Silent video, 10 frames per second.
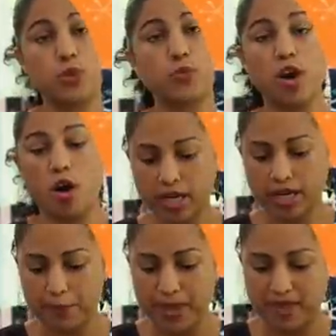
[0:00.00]
So we are
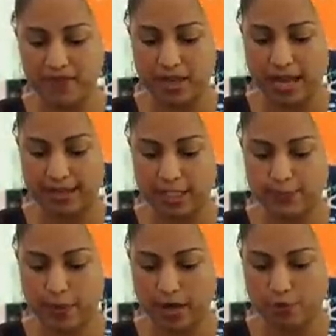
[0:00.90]
going to pivot at this
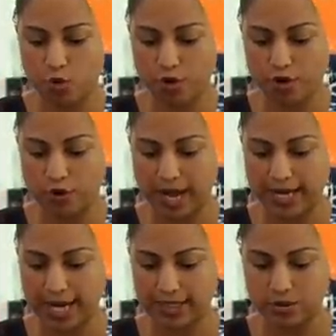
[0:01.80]
bottom corner when I
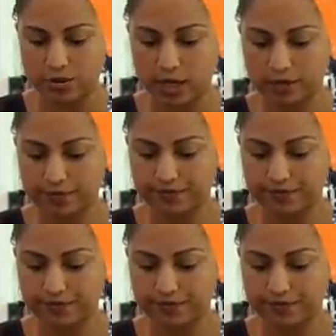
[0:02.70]
get to it.